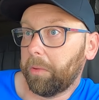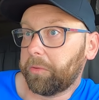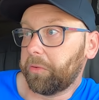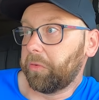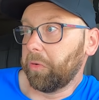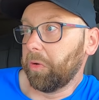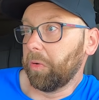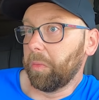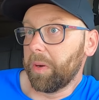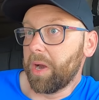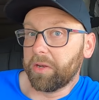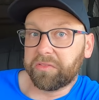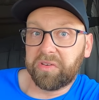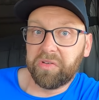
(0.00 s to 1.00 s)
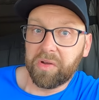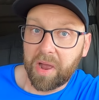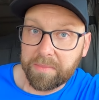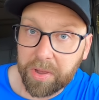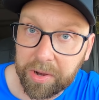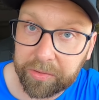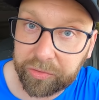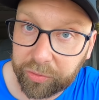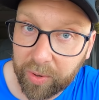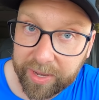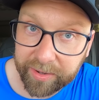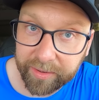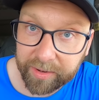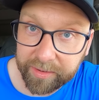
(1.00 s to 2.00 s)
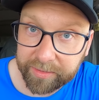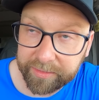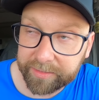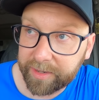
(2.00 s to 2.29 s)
what to do or what not to do. I'm not a trainer.